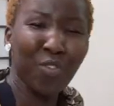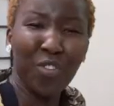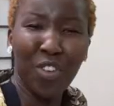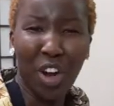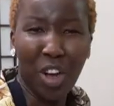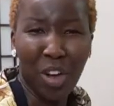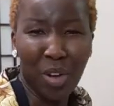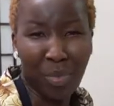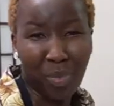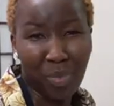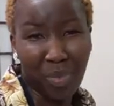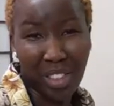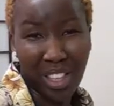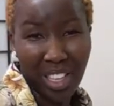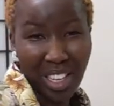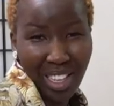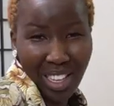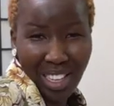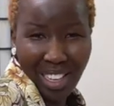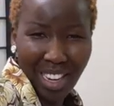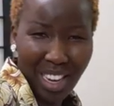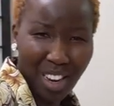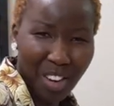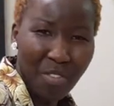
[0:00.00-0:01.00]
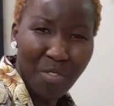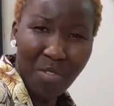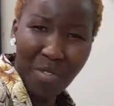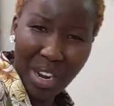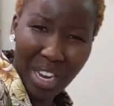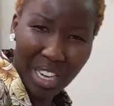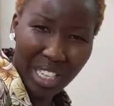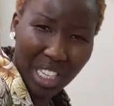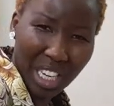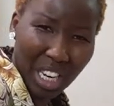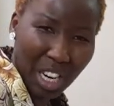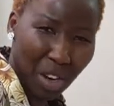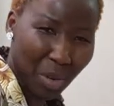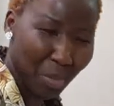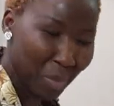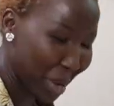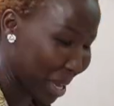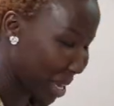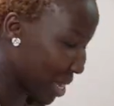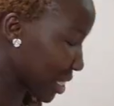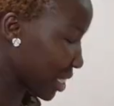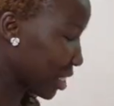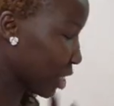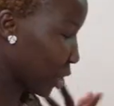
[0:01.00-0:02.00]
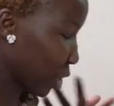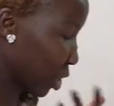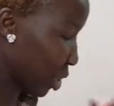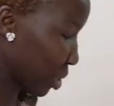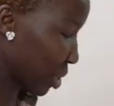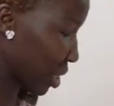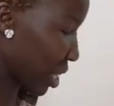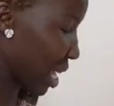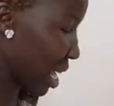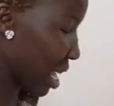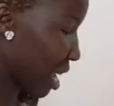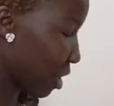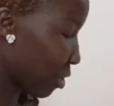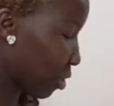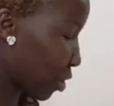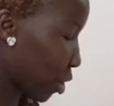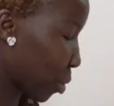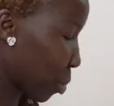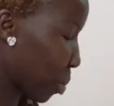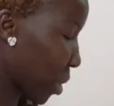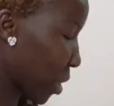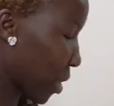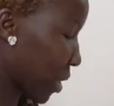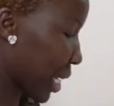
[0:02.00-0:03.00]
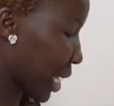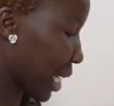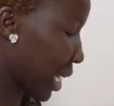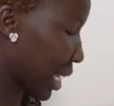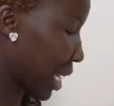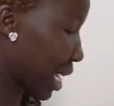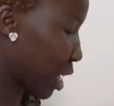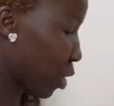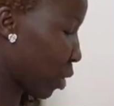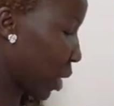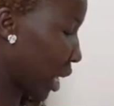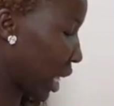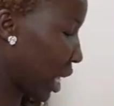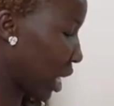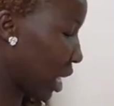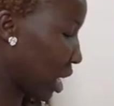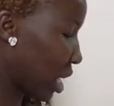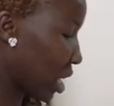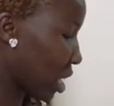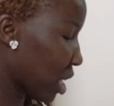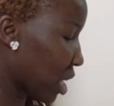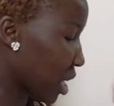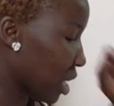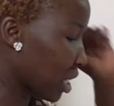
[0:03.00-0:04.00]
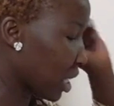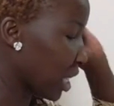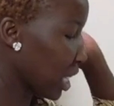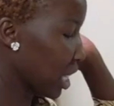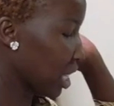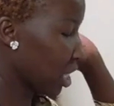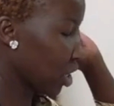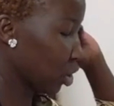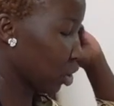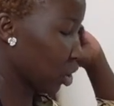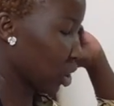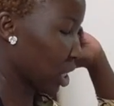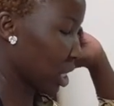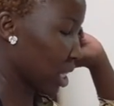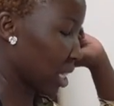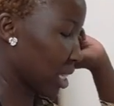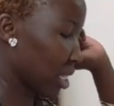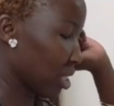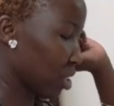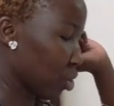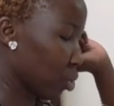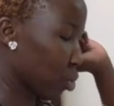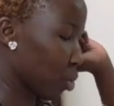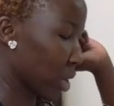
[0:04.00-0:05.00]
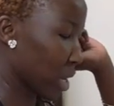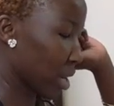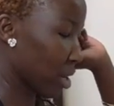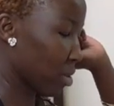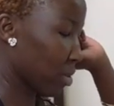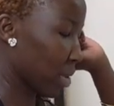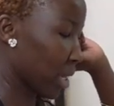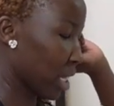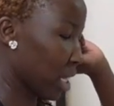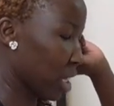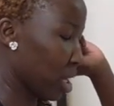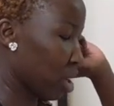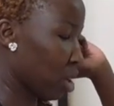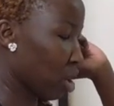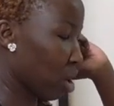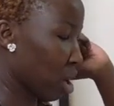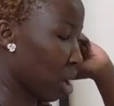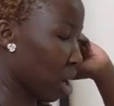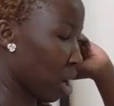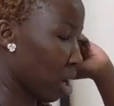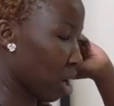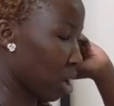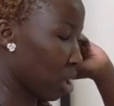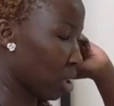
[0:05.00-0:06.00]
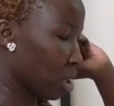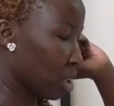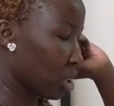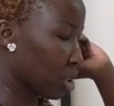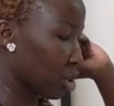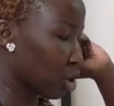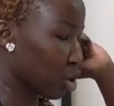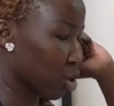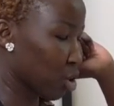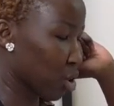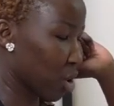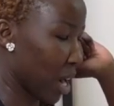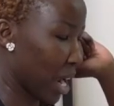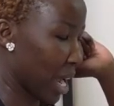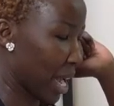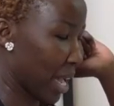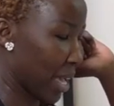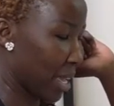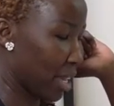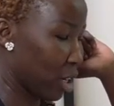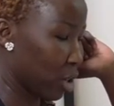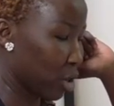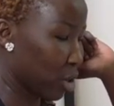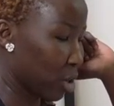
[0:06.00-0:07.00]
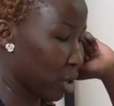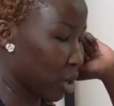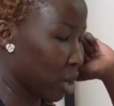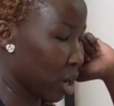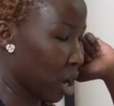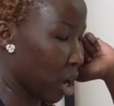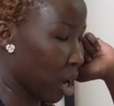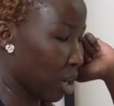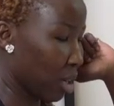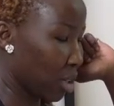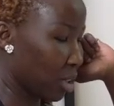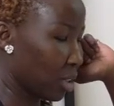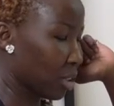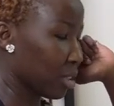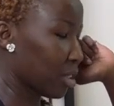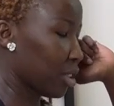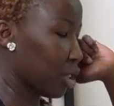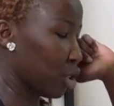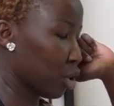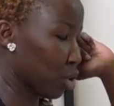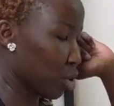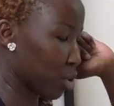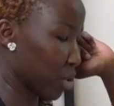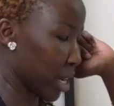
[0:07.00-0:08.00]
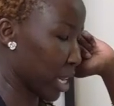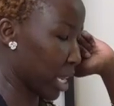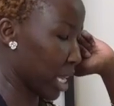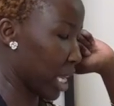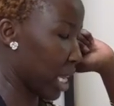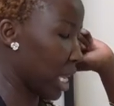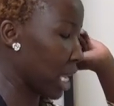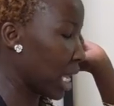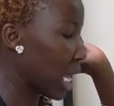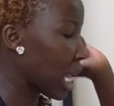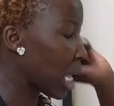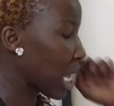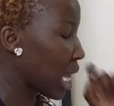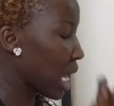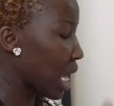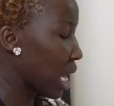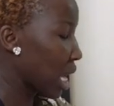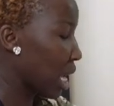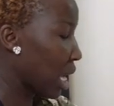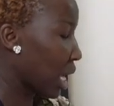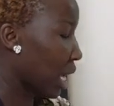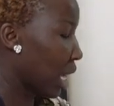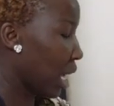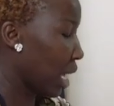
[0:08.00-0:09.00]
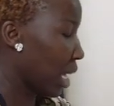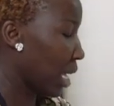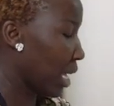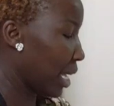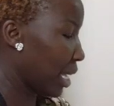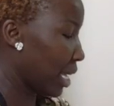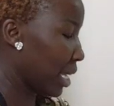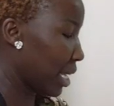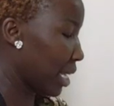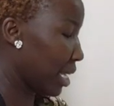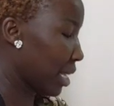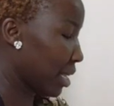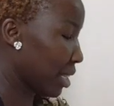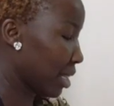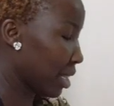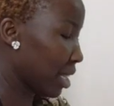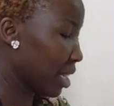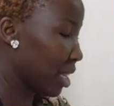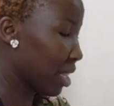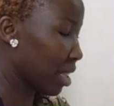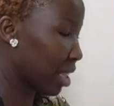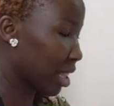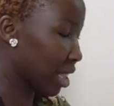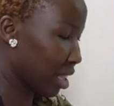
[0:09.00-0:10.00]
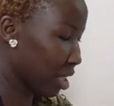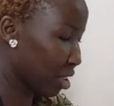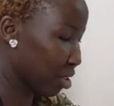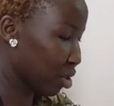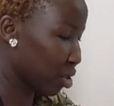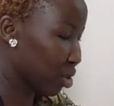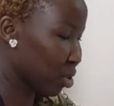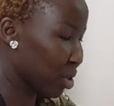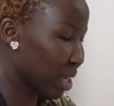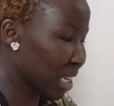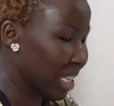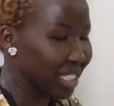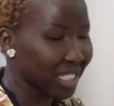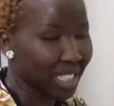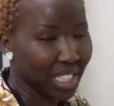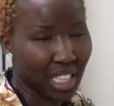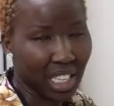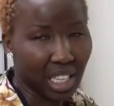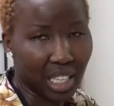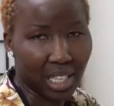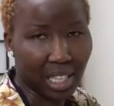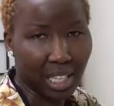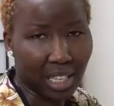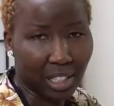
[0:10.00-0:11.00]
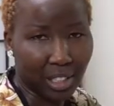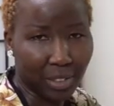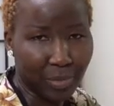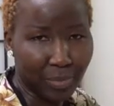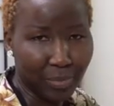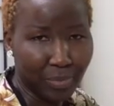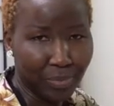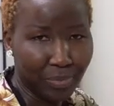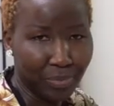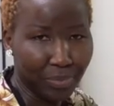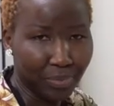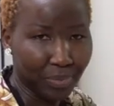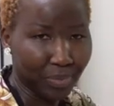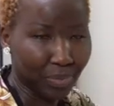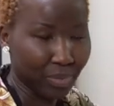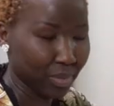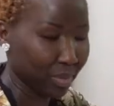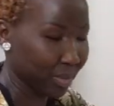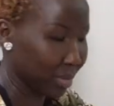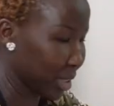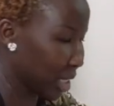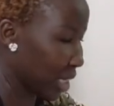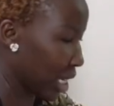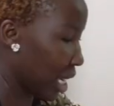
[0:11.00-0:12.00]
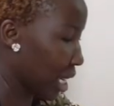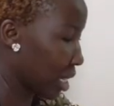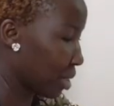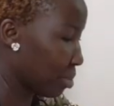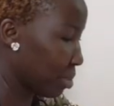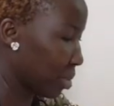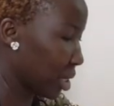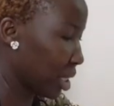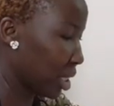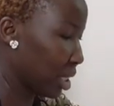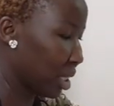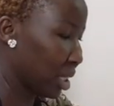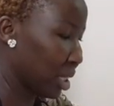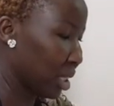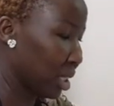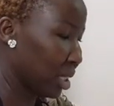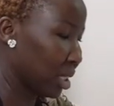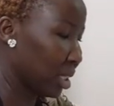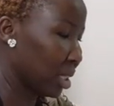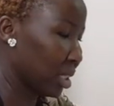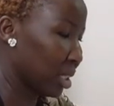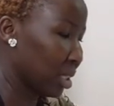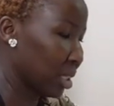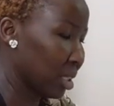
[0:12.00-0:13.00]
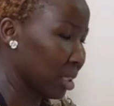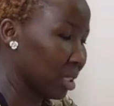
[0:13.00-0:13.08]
from the red carpet to the after party. Now here, she is wearing Kong Tri or Kong Tree. And this dress here, I mean,